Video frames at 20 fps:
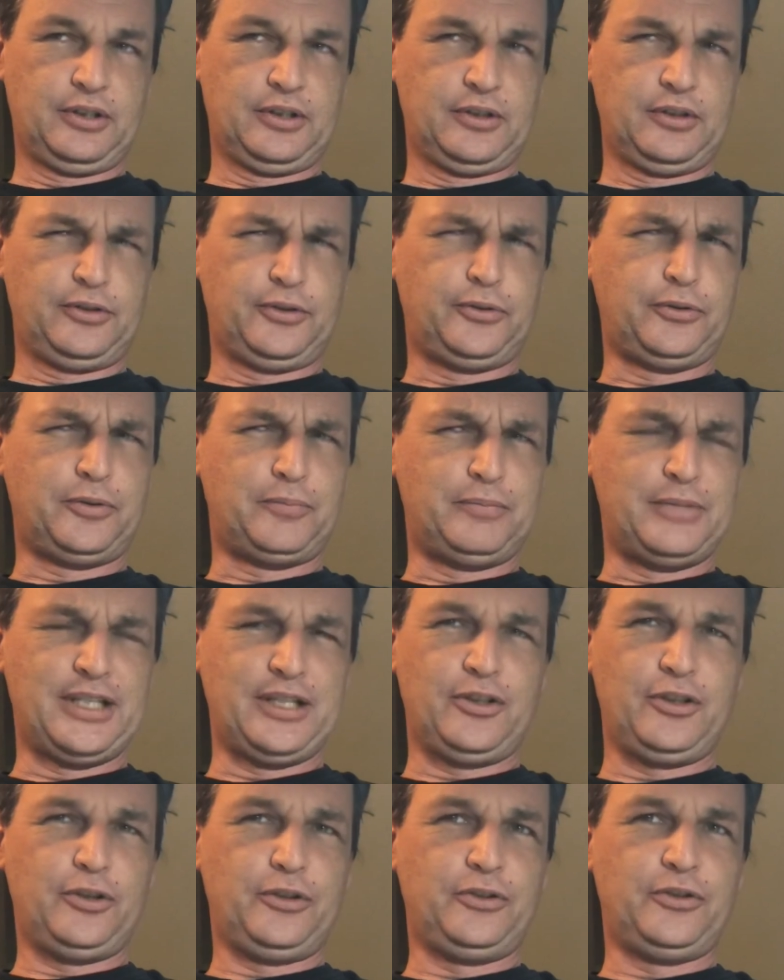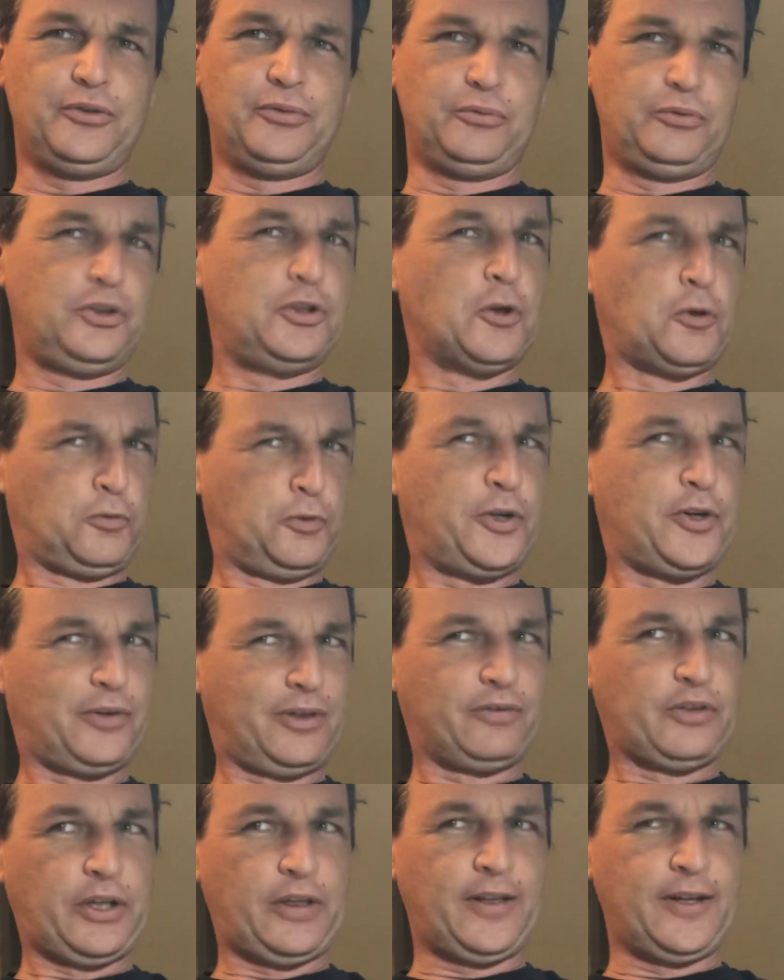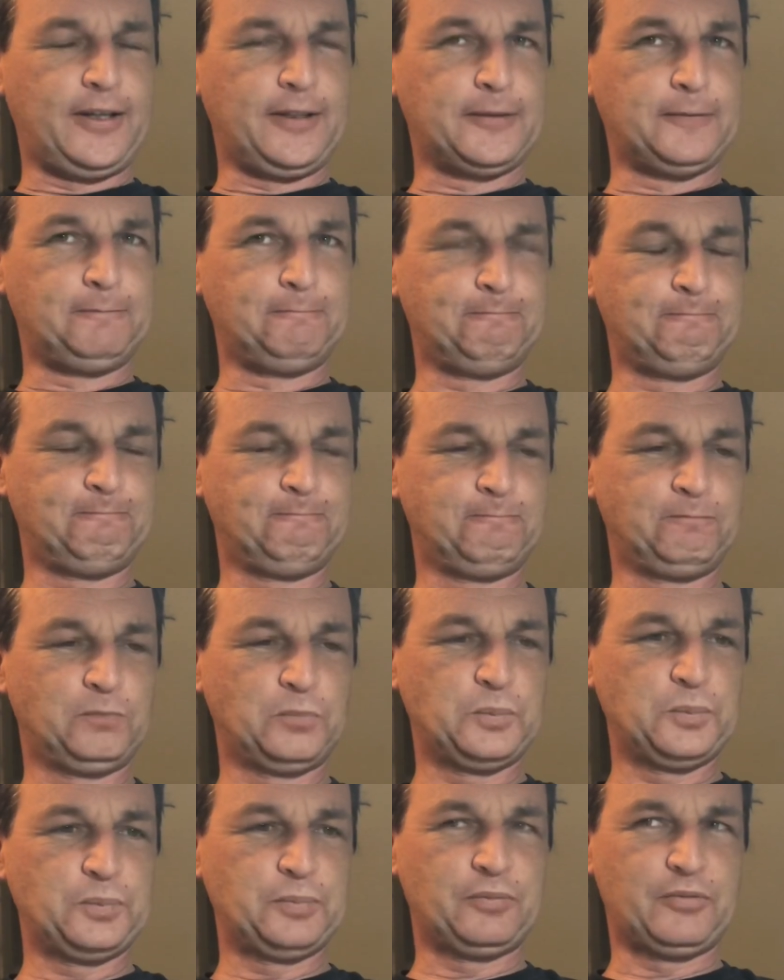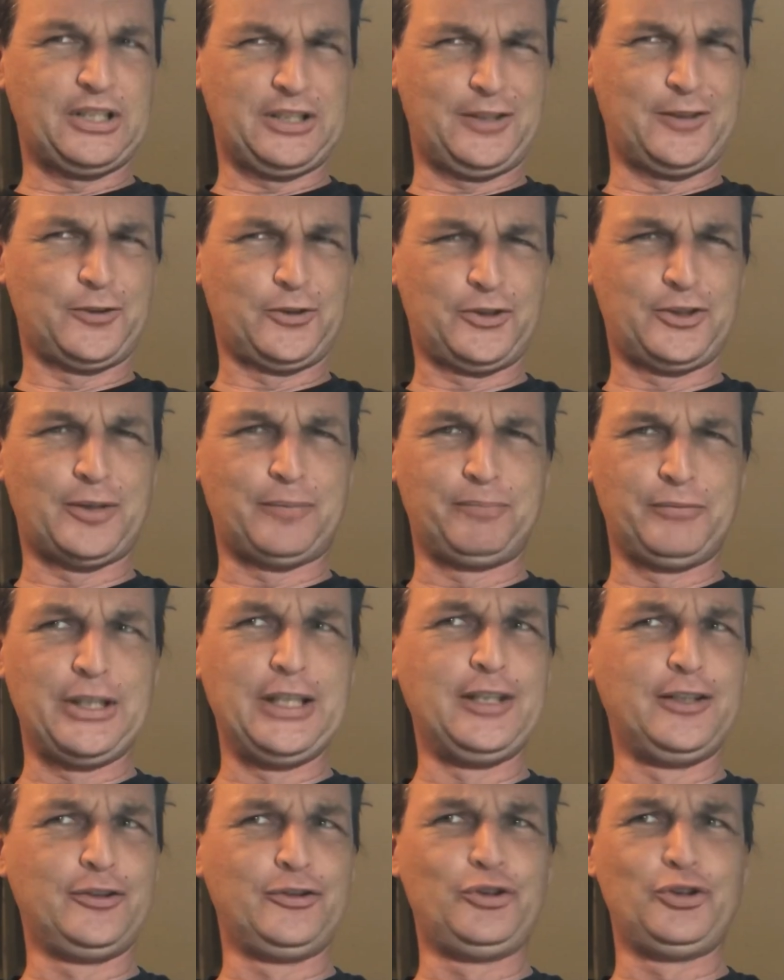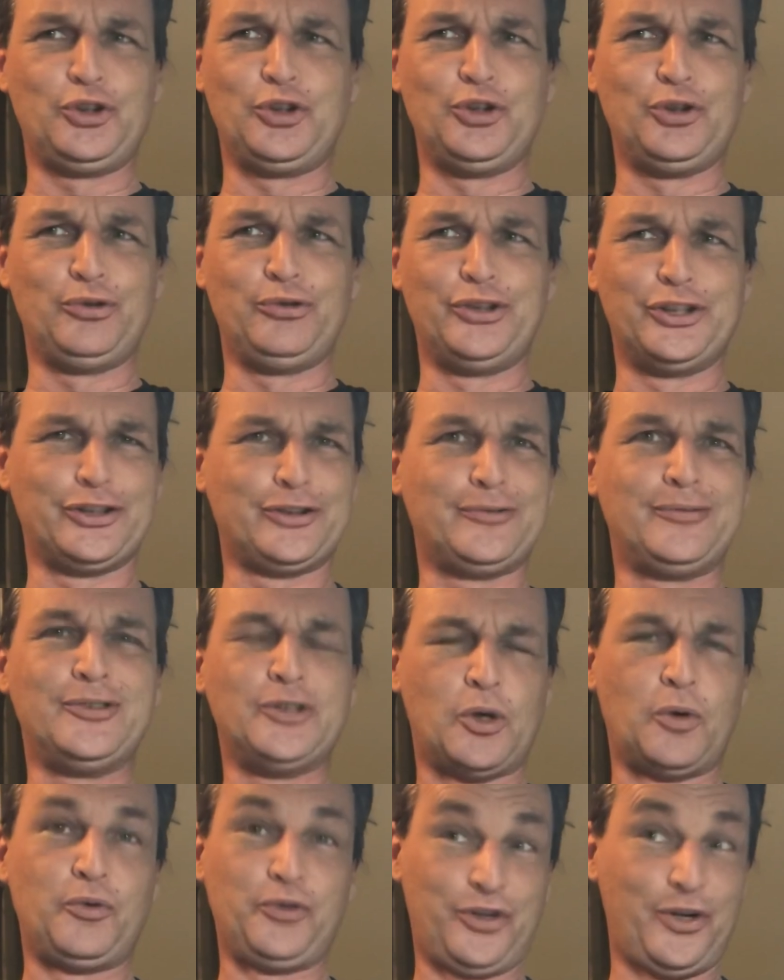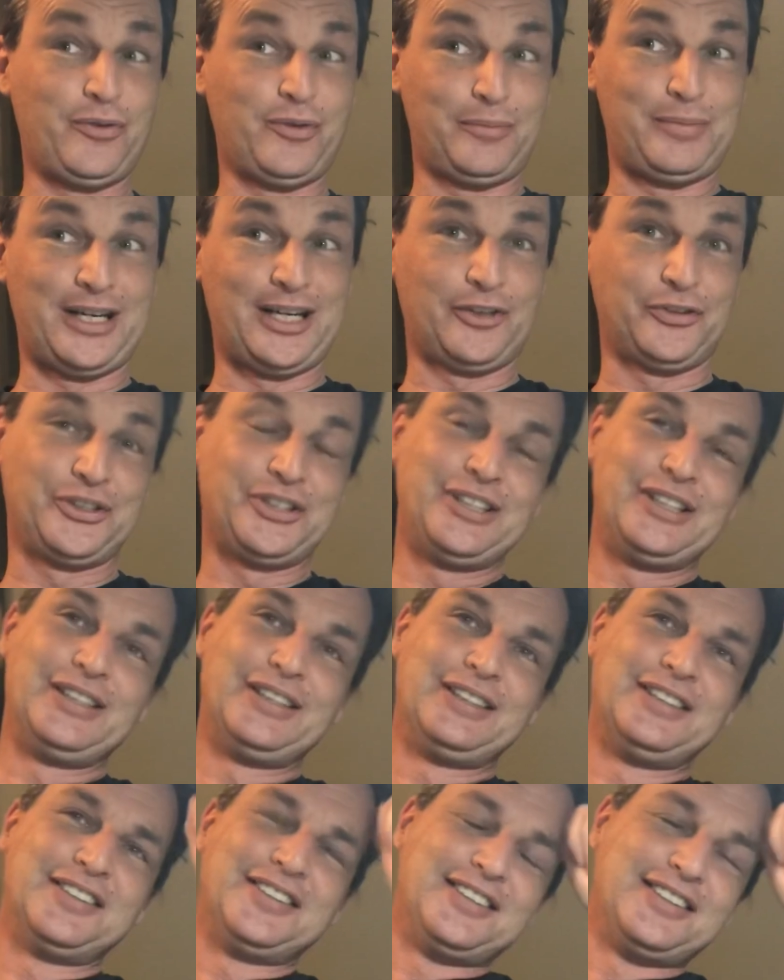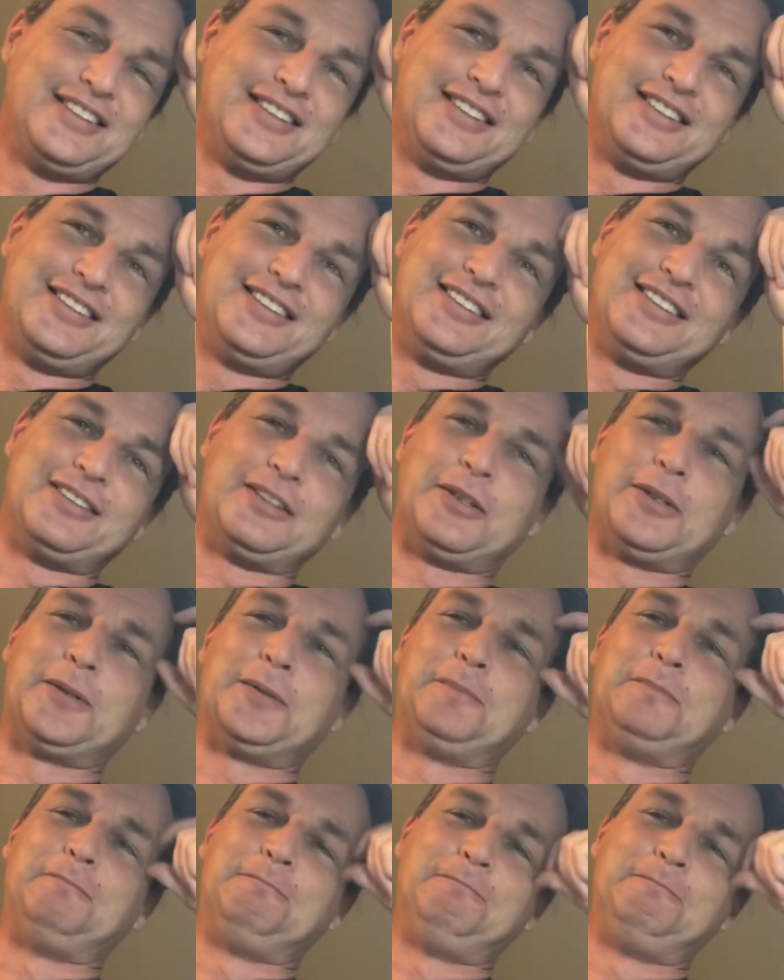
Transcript: to admit you don't know everything, that there's some things you just don't know about. And